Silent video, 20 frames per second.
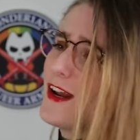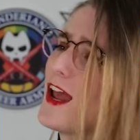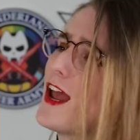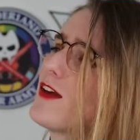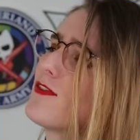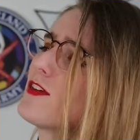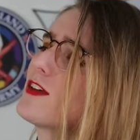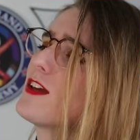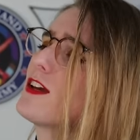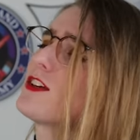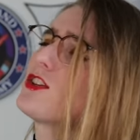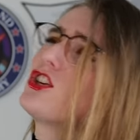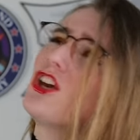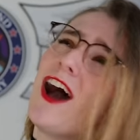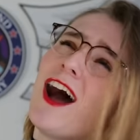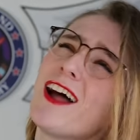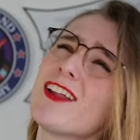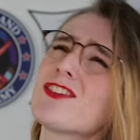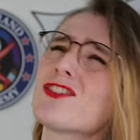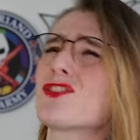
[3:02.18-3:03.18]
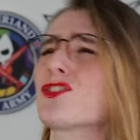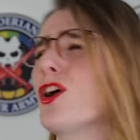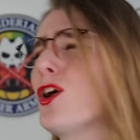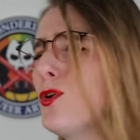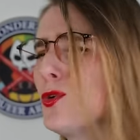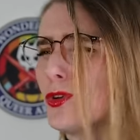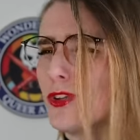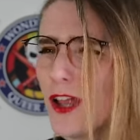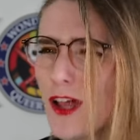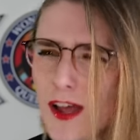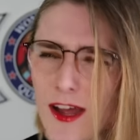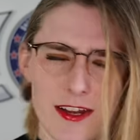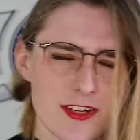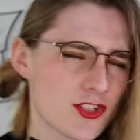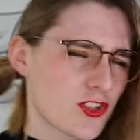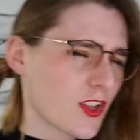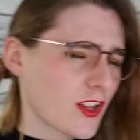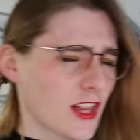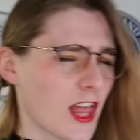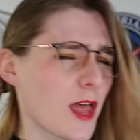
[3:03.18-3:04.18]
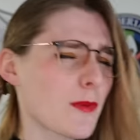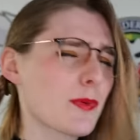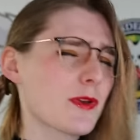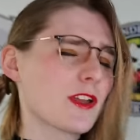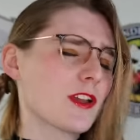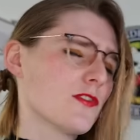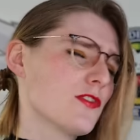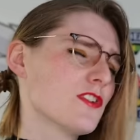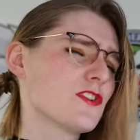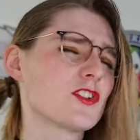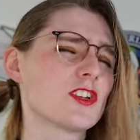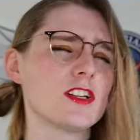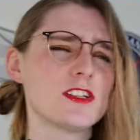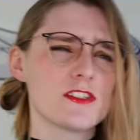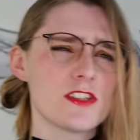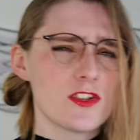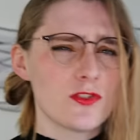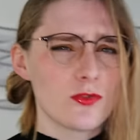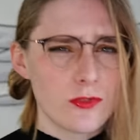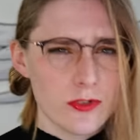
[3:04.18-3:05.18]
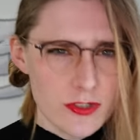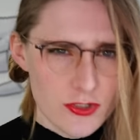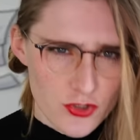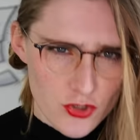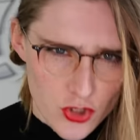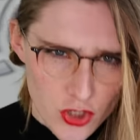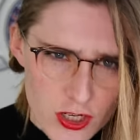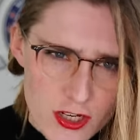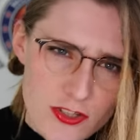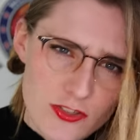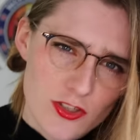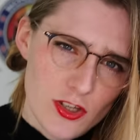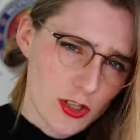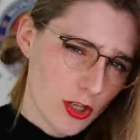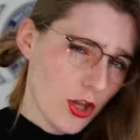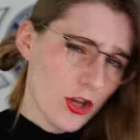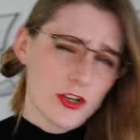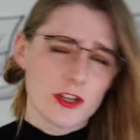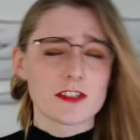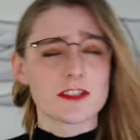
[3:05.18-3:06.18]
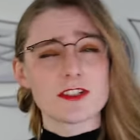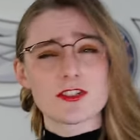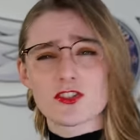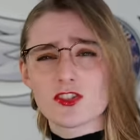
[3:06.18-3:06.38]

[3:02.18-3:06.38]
having a gyart so large, the clapping of his glizzy riz cheeks alerted the